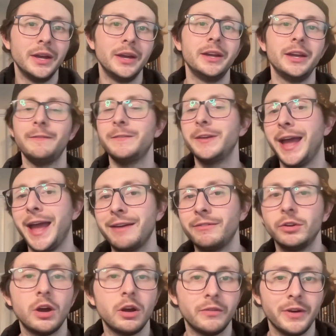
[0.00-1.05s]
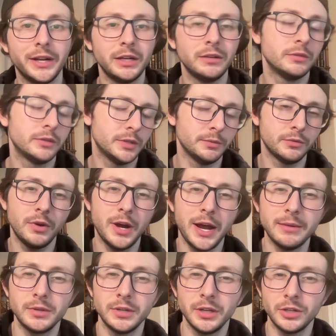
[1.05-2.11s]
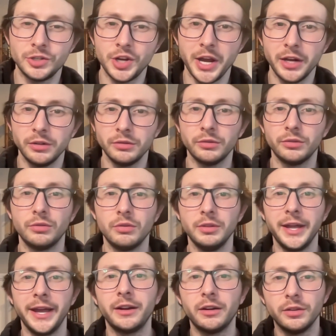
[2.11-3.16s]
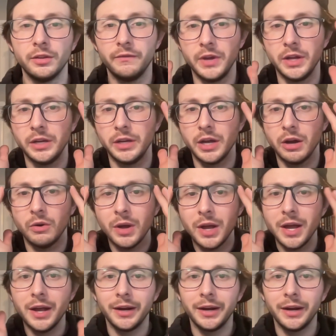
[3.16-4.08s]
If you haven't already, subscribe to the channel, throw a like on the video,